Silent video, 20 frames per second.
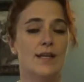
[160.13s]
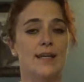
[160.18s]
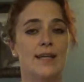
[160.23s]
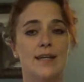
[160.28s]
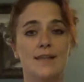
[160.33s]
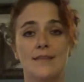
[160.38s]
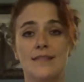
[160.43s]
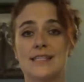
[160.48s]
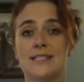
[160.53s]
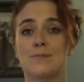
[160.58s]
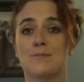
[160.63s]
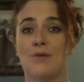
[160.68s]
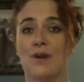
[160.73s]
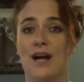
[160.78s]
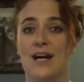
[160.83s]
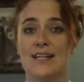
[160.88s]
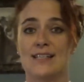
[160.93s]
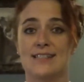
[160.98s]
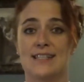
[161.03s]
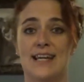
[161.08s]
In this
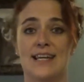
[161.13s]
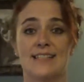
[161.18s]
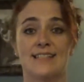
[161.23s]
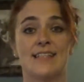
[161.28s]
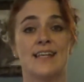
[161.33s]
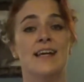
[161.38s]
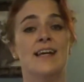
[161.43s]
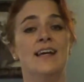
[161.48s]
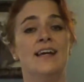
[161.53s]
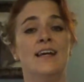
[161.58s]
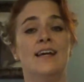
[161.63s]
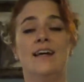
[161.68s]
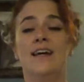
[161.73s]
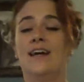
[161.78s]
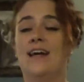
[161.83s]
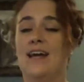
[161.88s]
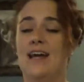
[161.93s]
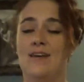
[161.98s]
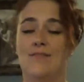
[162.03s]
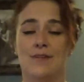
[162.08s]
process,
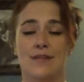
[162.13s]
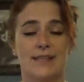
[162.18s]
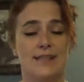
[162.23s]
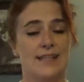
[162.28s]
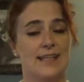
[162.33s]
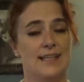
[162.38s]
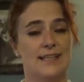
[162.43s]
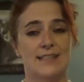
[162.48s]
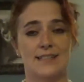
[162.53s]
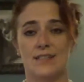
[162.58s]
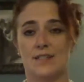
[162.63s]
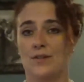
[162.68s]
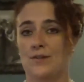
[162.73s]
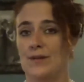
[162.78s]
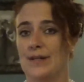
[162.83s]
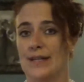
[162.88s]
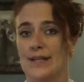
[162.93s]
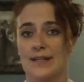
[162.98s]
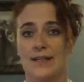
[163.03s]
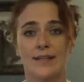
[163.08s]
everything is
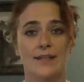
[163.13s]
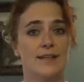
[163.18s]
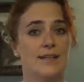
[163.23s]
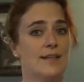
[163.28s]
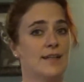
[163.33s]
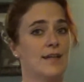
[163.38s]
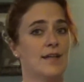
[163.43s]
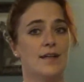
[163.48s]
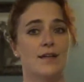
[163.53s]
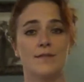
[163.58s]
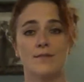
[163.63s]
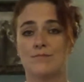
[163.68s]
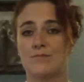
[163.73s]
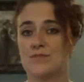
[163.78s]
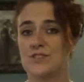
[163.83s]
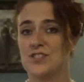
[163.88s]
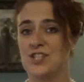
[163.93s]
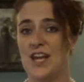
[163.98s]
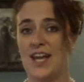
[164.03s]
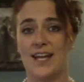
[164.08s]
going
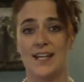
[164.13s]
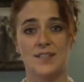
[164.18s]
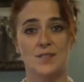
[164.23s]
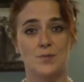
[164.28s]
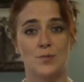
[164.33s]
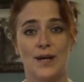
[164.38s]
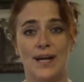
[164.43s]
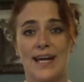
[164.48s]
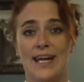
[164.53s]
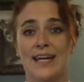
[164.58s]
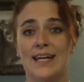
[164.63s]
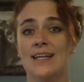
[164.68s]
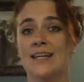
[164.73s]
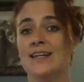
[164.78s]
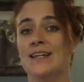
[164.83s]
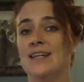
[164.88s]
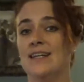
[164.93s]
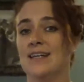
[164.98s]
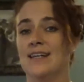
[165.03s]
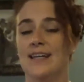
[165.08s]
Chiang's way.
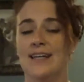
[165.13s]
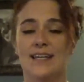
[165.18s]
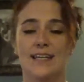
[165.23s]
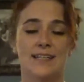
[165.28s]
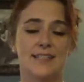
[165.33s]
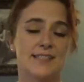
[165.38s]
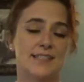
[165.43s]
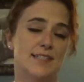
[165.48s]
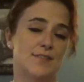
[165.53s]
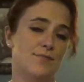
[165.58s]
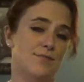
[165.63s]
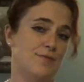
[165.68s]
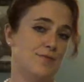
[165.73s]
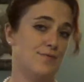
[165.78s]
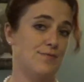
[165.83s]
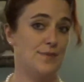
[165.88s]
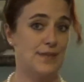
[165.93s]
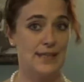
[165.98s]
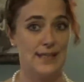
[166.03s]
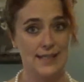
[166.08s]
He is
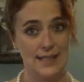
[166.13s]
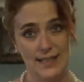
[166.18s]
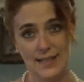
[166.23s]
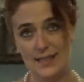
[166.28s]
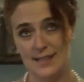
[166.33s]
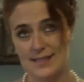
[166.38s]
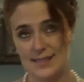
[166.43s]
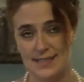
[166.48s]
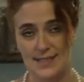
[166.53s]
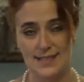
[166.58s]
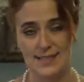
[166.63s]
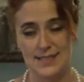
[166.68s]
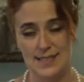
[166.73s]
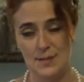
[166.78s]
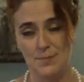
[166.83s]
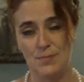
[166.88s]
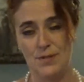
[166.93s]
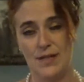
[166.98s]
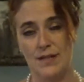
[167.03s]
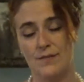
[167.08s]
defeating C
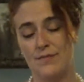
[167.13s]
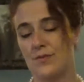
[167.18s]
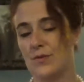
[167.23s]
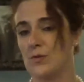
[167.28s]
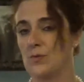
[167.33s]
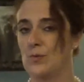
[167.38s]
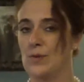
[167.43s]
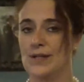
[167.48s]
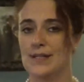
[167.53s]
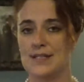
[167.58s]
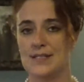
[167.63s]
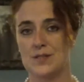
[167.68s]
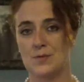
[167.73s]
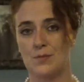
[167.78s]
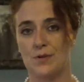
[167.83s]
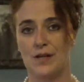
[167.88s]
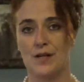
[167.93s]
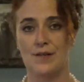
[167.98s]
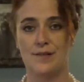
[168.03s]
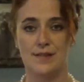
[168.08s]
C P for what it's
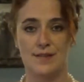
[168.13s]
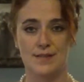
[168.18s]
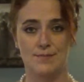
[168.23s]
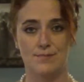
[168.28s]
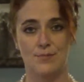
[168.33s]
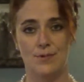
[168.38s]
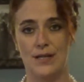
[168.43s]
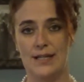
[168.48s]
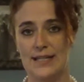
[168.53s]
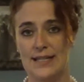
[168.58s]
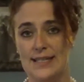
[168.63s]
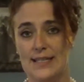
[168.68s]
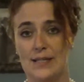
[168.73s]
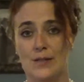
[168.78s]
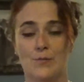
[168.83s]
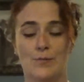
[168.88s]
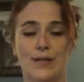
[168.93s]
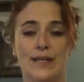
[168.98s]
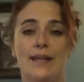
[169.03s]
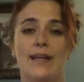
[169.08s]
worth. What he
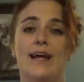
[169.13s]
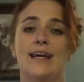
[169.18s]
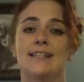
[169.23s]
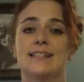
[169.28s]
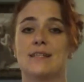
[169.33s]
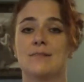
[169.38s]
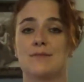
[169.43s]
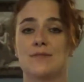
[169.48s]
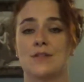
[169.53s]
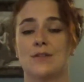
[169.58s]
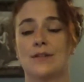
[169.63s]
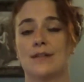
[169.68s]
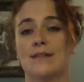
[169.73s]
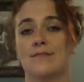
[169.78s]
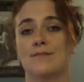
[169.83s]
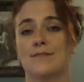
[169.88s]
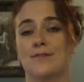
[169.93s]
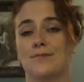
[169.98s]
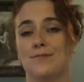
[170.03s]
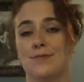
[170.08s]
didn't realize, he was only
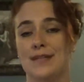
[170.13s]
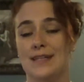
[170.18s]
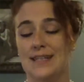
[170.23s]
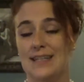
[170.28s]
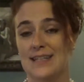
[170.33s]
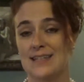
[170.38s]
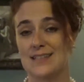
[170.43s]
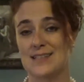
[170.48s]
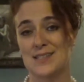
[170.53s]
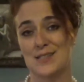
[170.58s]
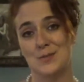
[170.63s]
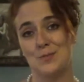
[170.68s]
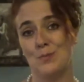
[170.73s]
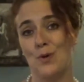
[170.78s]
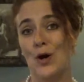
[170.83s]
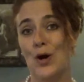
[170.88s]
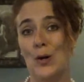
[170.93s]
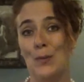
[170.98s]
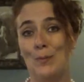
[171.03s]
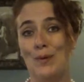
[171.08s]
defeating
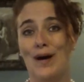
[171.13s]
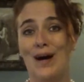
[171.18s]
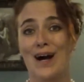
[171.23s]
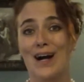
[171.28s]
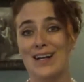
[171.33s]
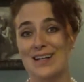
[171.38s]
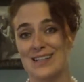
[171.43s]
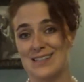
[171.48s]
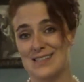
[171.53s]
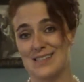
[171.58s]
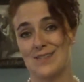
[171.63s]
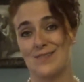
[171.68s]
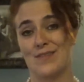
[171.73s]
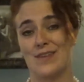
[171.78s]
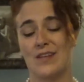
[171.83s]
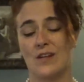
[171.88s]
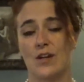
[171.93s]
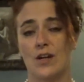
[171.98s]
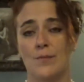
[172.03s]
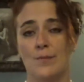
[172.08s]
small pockets of
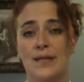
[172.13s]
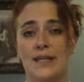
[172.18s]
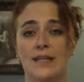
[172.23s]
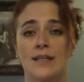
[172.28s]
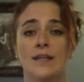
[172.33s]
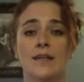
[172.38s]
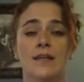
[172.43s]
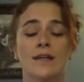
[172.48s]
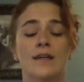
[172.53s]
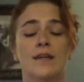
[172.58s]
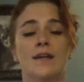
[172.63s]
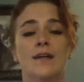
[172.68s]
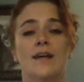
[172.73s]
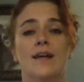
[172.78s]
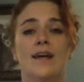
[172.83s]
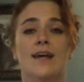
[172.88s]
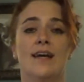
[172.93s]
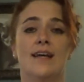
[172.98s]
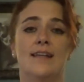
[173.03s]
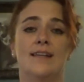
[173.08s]
the army.
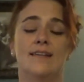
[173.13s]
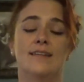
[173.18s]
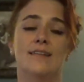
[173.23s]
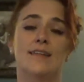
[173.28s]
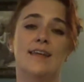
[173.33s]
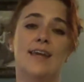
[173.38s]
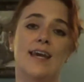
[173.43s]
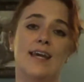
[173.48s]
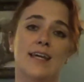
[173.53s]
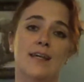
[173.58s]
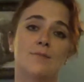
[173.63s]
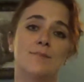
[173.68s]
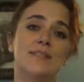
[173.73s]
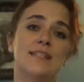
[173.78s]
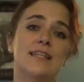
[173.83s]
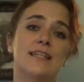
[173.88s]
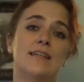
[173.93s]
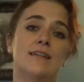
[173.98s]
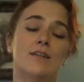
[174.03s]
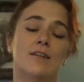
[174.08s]
And K M
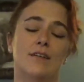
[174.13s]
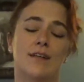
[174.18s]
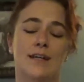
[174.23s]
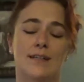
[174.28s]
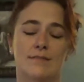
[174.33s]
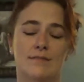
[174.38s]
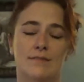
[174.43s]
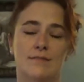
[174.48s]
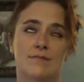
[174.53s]
T, or not,